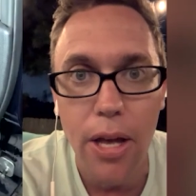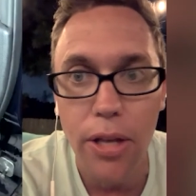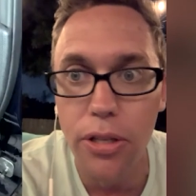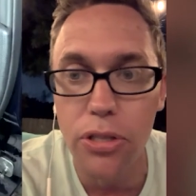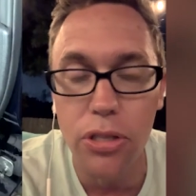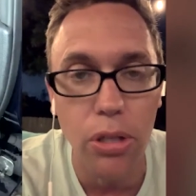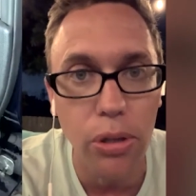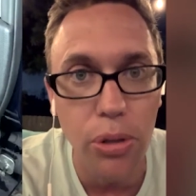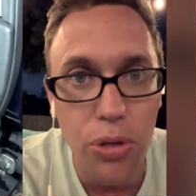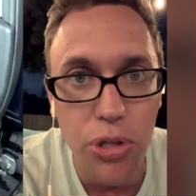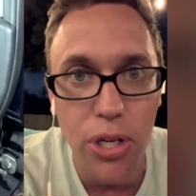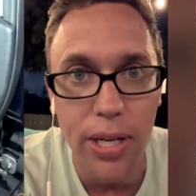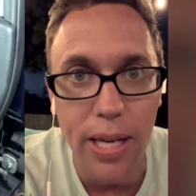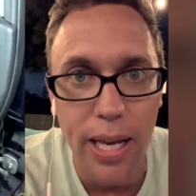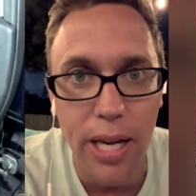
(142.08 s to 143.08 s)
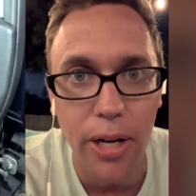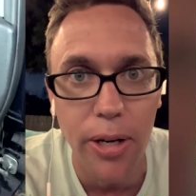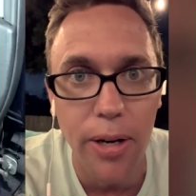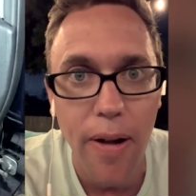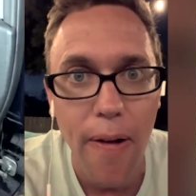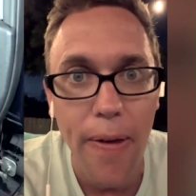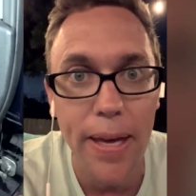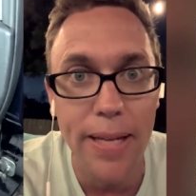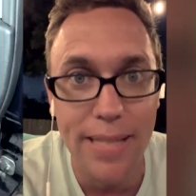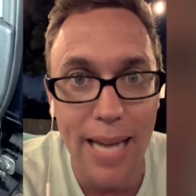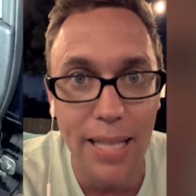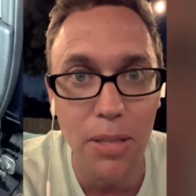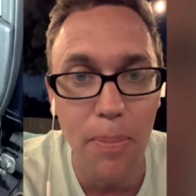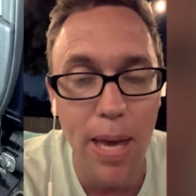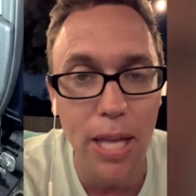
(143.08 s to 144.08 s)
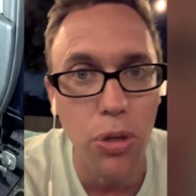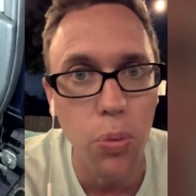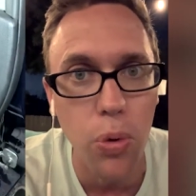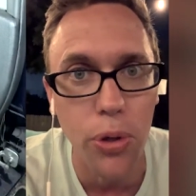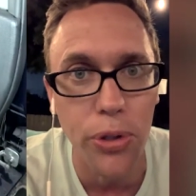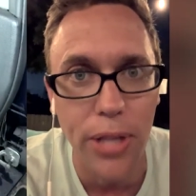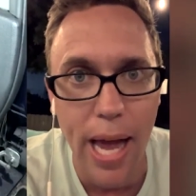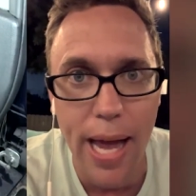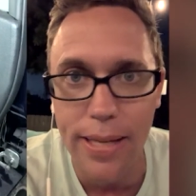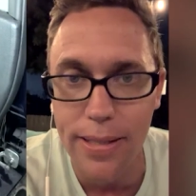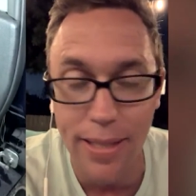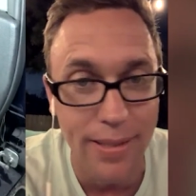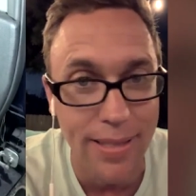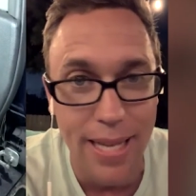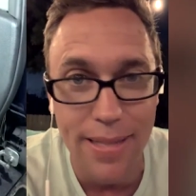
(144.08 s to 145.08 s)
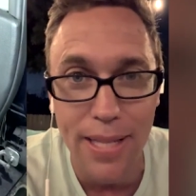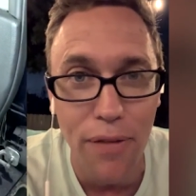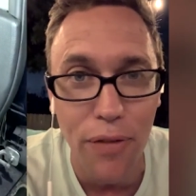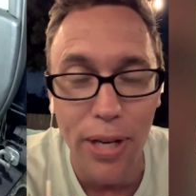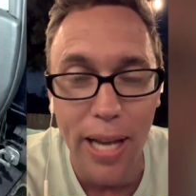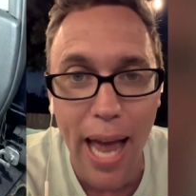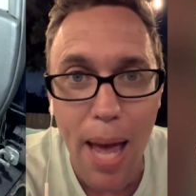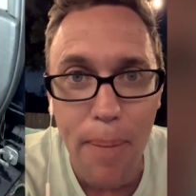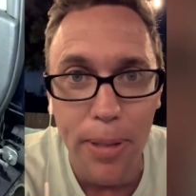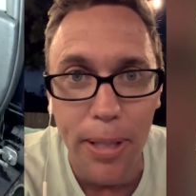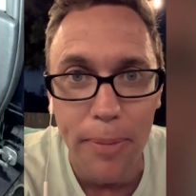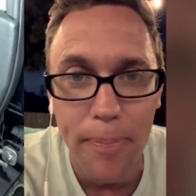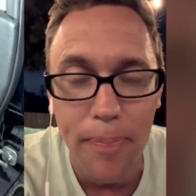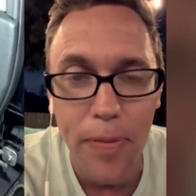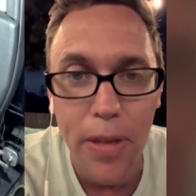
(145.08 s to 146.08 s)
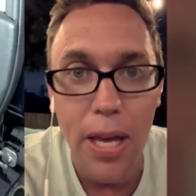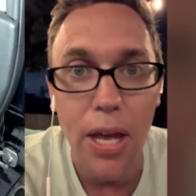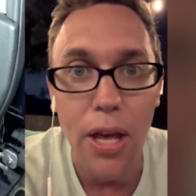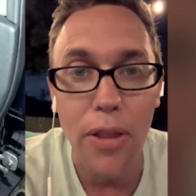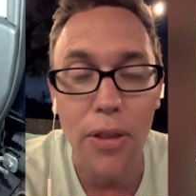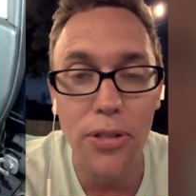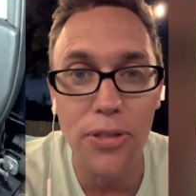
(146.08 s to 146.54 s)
the solution here is not to make the world nice, because that's never going to happen. The